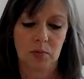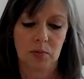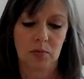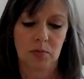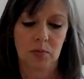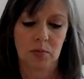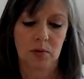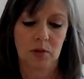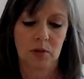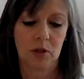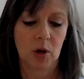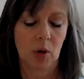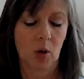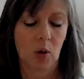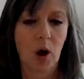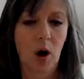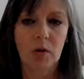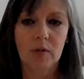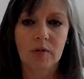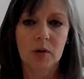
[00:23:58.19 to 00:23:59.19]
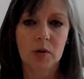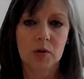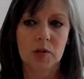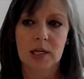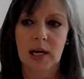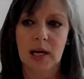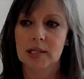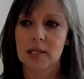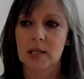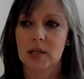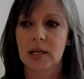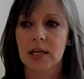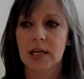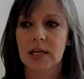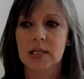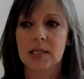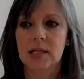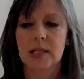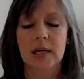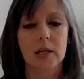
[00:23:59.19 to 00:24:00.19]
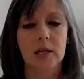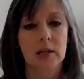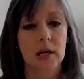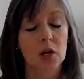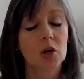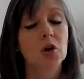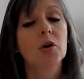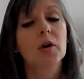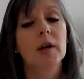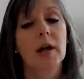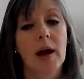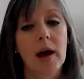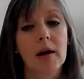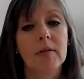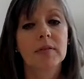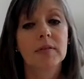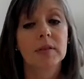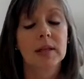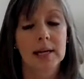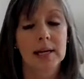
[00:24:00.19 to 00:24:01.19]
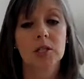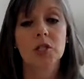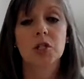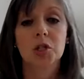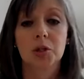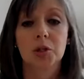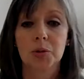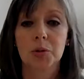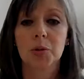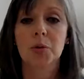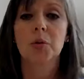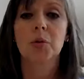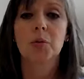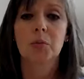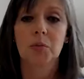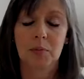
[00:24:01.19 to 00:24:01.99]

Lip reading: all of those kinds of things that could have led to